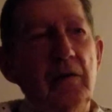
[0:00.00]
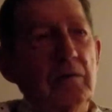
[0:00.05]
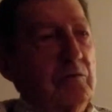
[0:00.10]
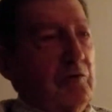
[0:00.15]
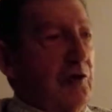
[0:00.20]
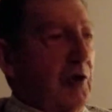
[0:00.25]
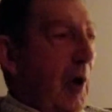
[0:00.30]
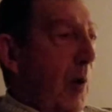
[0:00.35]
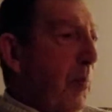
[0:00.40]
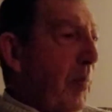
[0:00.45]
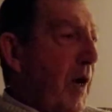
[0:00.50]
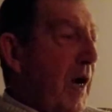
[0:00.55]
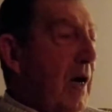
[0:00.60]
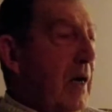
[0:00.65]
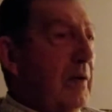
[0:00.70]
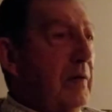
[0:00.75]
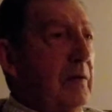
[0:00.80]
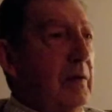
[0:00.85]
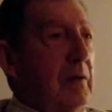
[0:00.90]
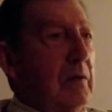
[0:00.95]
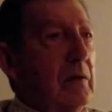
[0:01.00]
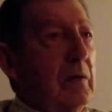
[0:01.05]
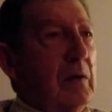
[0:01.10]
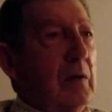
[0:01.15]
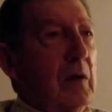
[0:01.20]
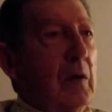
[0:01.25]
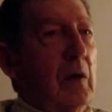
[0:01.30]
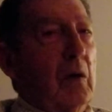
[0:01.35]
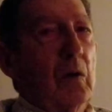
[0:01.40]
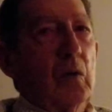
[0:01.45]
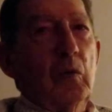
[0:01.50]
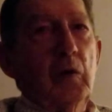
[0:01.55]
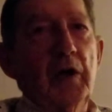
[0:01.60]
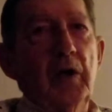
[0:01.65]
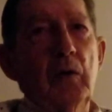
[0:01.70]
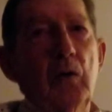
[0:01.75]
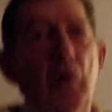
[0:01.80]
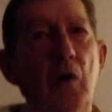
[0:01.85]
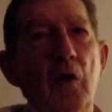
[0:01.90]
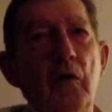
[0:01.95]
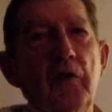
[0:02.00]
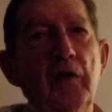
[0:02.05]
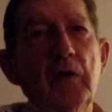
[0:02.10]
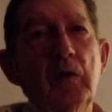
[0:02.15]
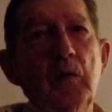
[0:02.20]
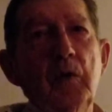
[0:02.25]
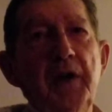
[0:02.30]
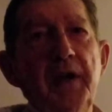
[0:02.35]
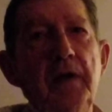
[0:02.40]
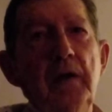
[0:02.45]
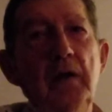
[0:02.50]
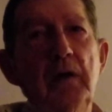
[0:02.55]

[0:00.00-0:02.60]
Jump on. We go over and we